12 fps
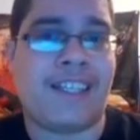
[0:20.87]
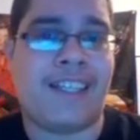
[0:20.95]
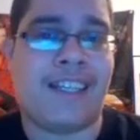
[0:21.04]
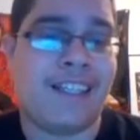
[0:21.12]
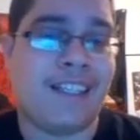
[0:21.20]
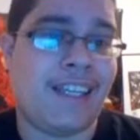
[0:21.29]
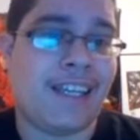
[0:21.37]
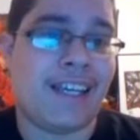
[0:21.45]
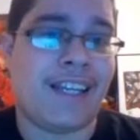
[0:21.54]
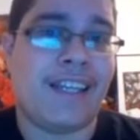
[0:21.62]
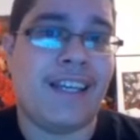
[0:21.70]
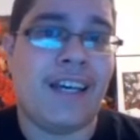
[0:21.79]
And in the
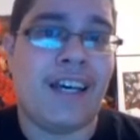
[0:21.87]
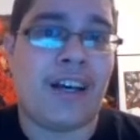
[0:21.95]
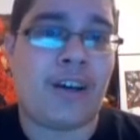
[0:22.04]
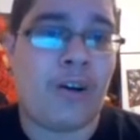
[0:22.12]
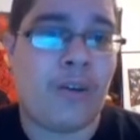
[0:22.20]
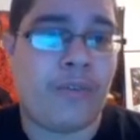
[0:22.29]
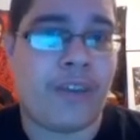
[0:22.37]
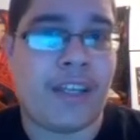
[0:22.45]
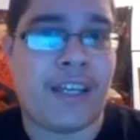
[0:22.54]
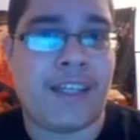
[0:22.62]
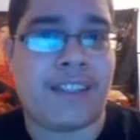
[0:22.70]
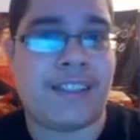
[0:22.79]
end, Kofi
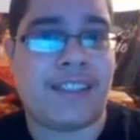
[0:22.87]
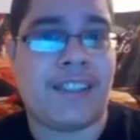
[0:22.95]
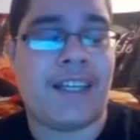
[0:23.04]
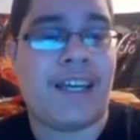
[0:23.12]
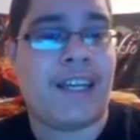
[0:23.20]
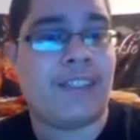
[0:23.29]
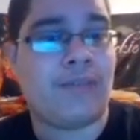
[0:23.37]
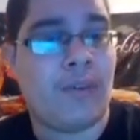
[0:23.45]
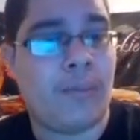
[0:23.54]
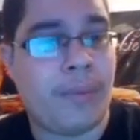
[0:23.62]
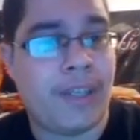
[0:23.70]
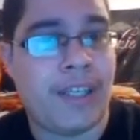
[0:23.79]
Kingston and as
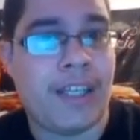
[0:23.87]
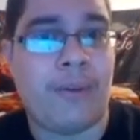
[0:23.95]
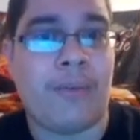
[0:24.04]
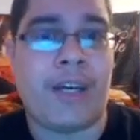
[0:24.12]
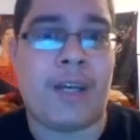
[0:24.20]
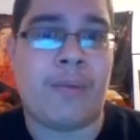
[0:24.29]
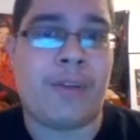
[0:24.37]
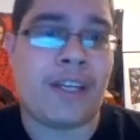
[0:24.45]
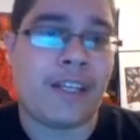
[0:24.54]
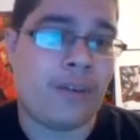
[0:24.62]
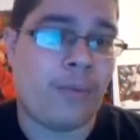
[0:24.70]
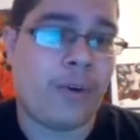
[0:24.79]
well Big E were able to
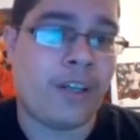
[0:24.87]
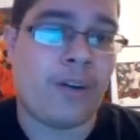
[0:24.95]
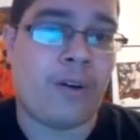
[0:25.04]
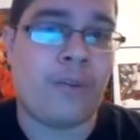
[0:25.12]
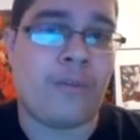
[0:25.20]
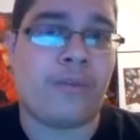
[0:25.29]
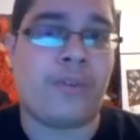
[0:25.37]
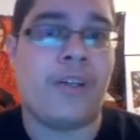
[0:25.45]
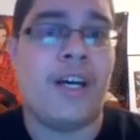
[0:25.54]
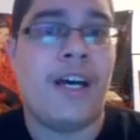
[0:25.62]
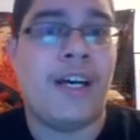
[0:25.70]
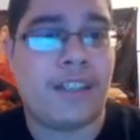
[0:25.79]
get the win
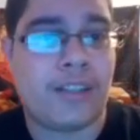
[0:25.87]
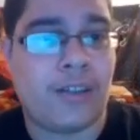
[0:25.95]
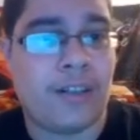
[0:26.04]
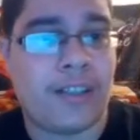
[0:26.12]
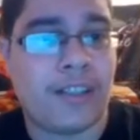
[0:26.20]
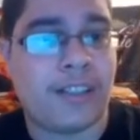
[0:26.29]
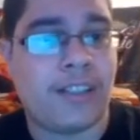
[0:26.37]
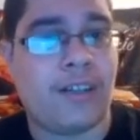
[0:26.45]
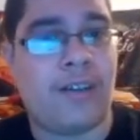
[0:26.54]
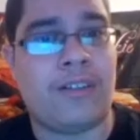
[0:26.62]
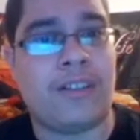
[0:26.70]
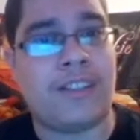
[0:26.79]
over Stardust and
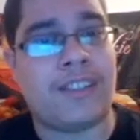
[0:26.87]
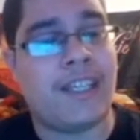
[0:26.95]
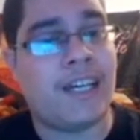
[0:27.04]
Goldust.